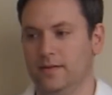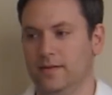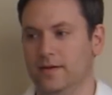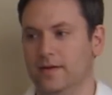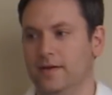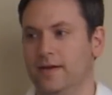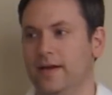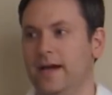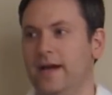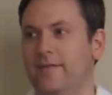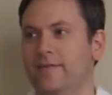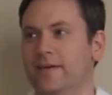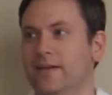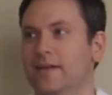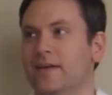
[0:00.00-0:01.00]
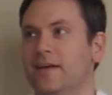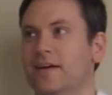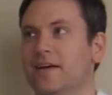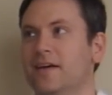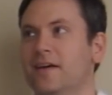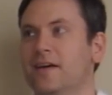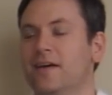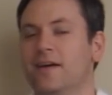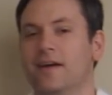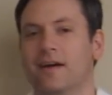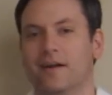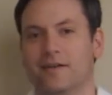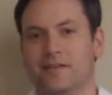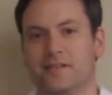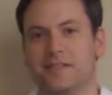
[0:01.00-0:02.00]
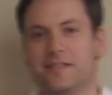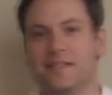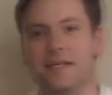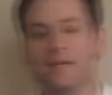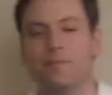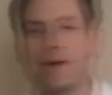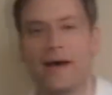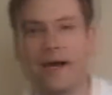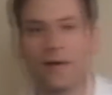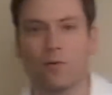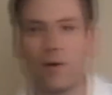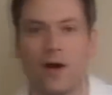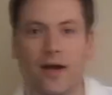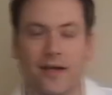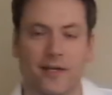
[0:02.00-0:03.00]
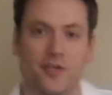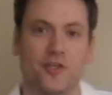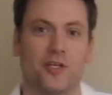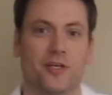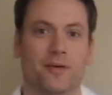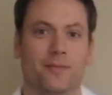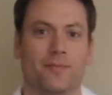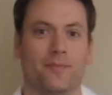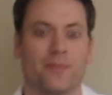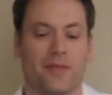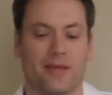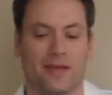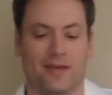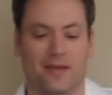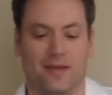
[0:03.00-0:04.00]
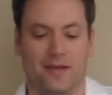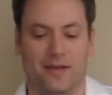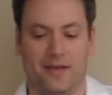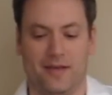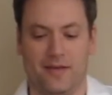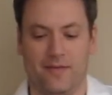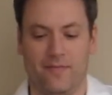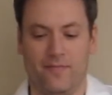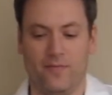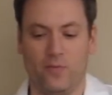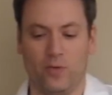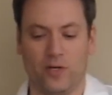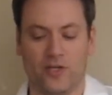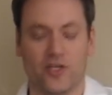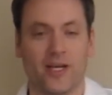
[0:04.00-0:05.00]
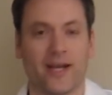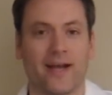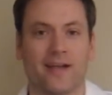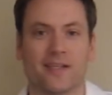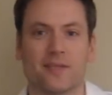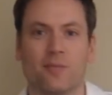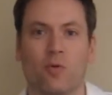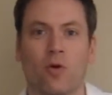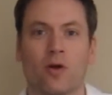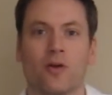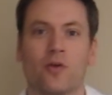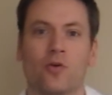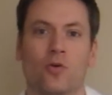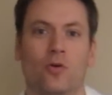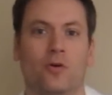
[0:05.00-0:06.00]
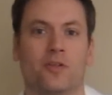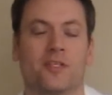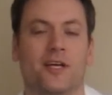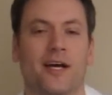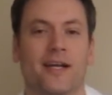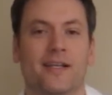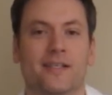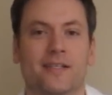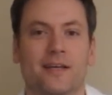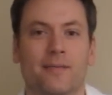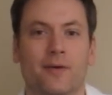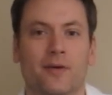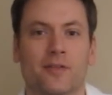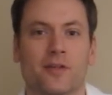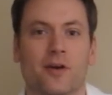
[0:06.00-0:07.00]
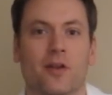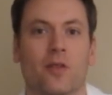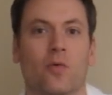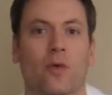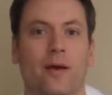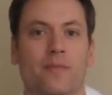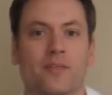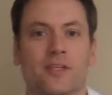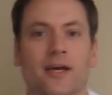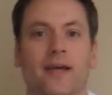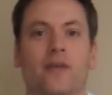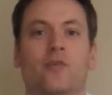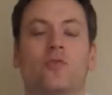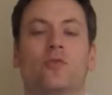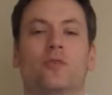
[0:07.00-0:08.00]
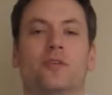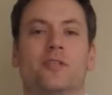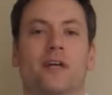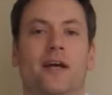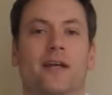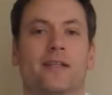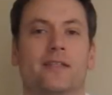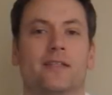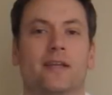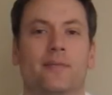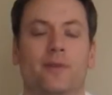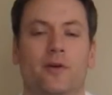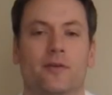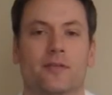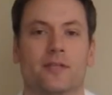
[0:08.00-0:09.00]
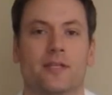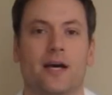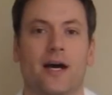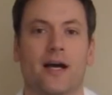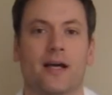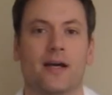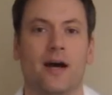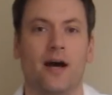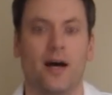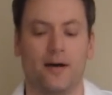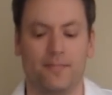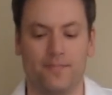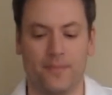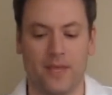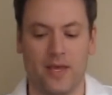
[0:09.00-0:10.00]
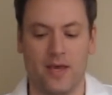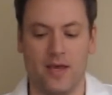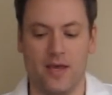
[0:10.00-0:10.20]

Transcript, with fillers: There you have it, a tea bag rocket ship. If you want to check out some more cool science demos, go to the website CoolScienceDemos.com.